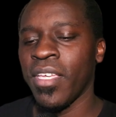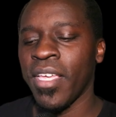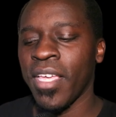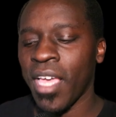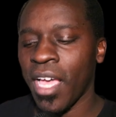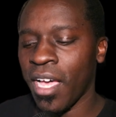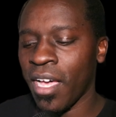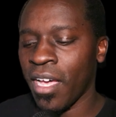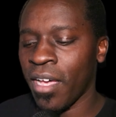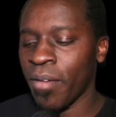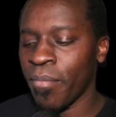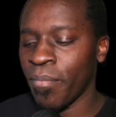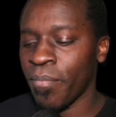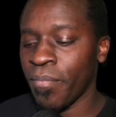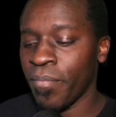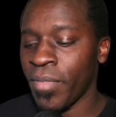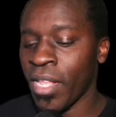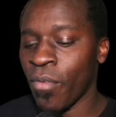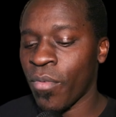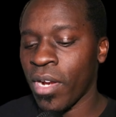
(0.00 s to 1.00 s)
Now
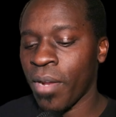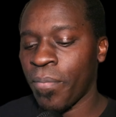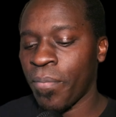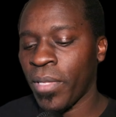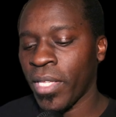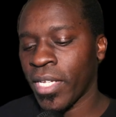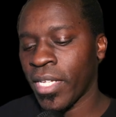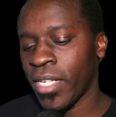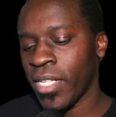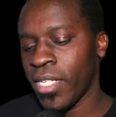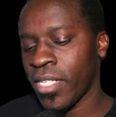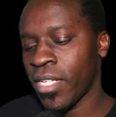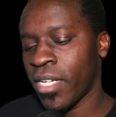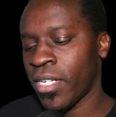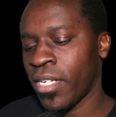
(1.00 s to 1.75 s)
when I plug it in on a